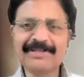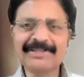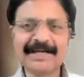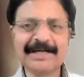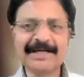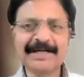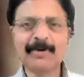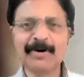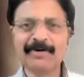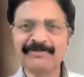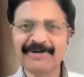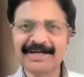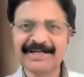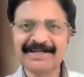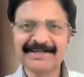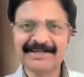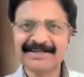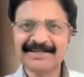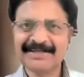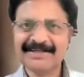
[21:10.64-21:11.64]
Folds and
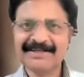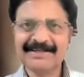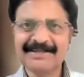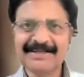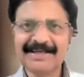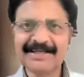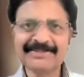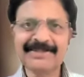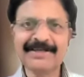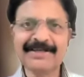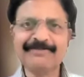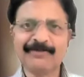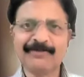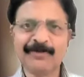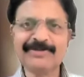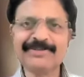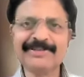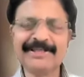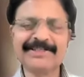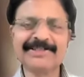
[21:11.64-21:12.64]
Bobbitt. Actually,
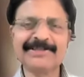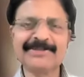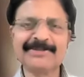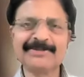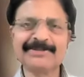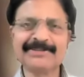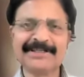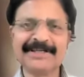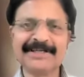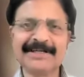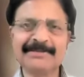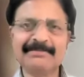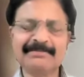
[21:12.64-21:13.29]
Folds introduced